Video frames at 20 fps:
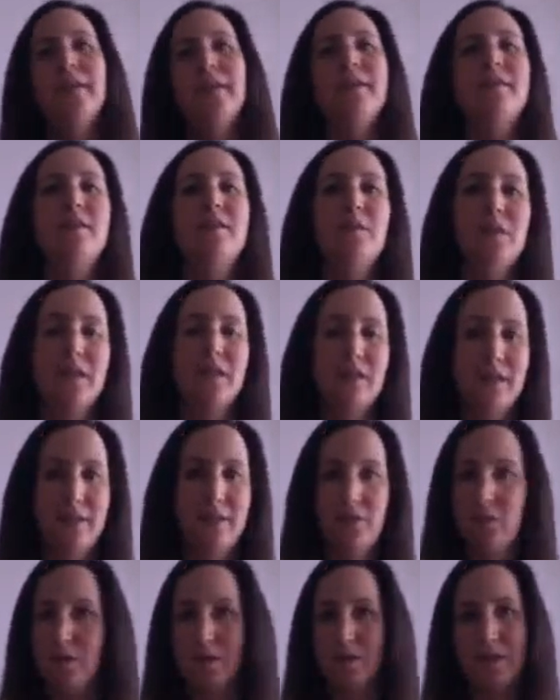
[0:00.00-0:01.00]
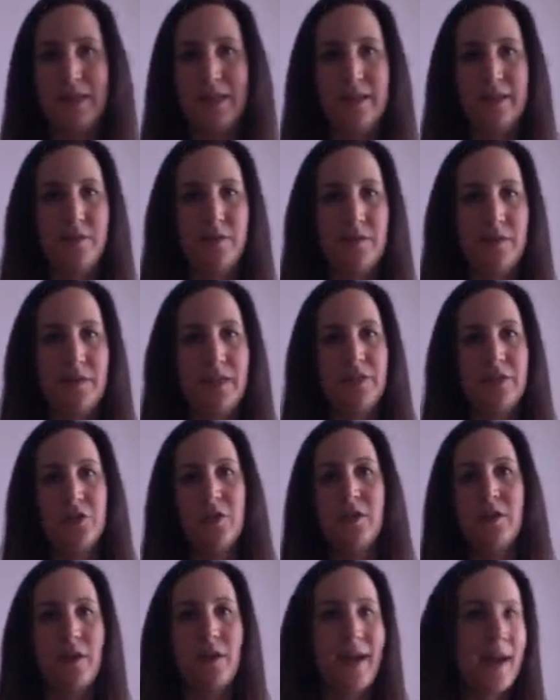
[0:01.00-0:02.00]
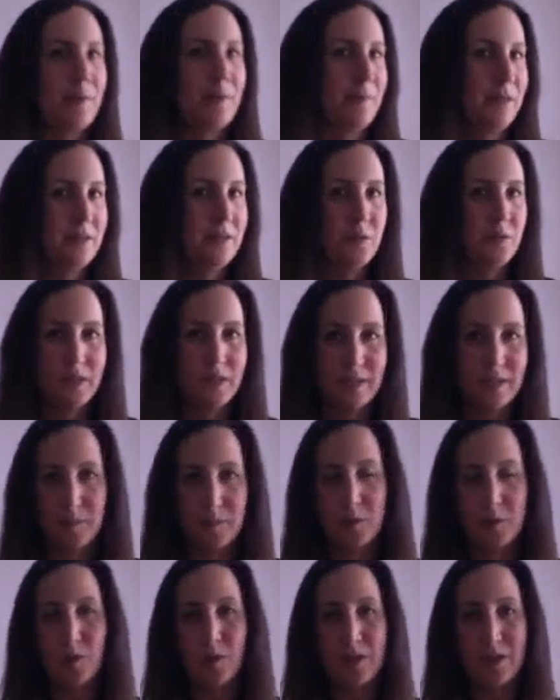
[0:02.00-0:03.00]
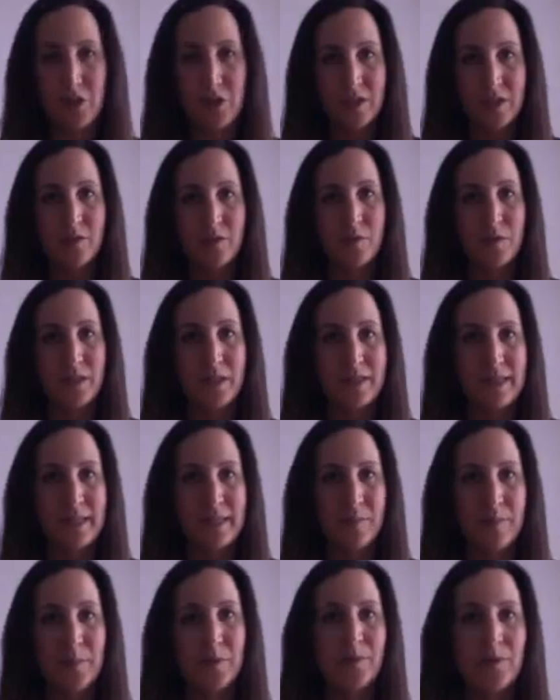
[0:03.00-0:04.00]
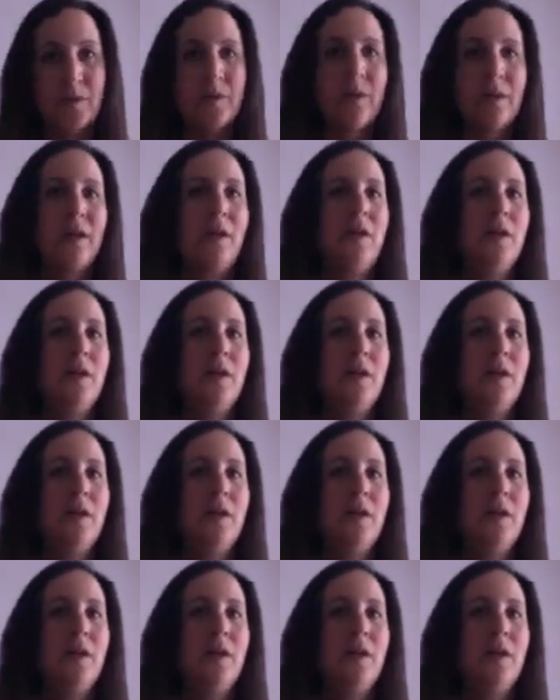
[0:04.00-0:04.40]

So at the National Science Foundation, they're happy to accept questions, for example,